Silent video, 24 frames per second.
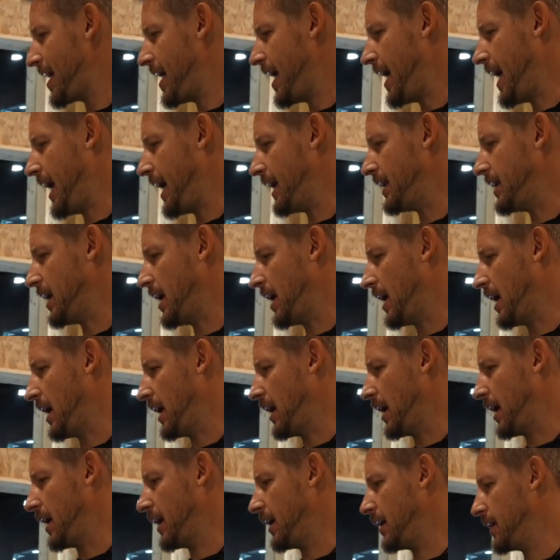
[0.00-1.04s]
And
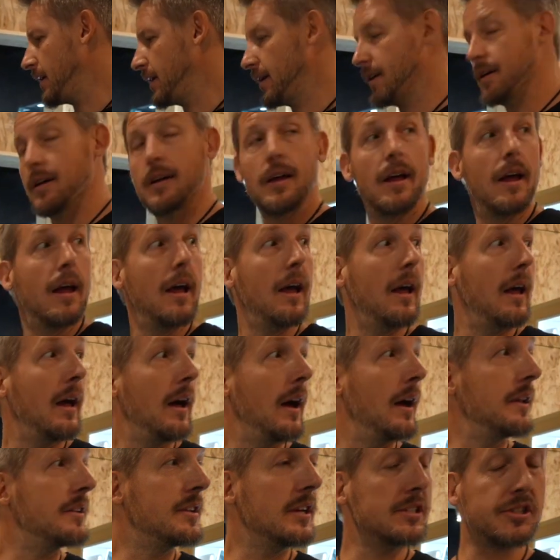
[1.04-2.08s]

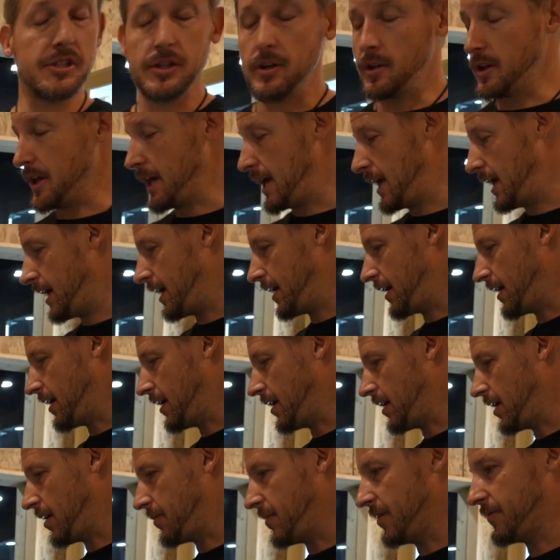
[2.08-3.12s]
additionally,
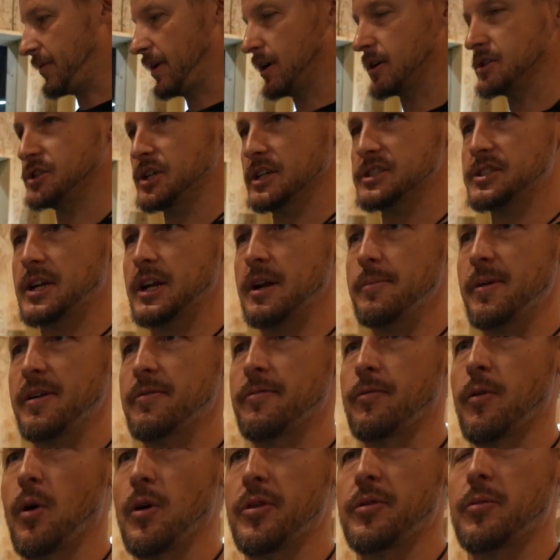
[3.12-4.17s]
if you're just going to be
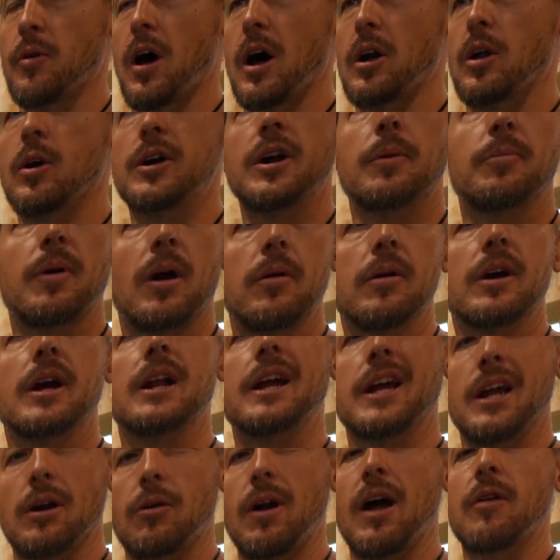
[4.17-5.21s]
full throttle, you're probably
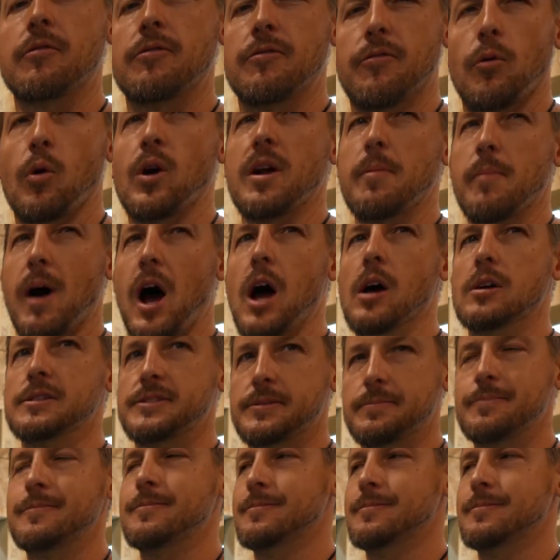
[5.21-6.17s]
going to get around 40 miles.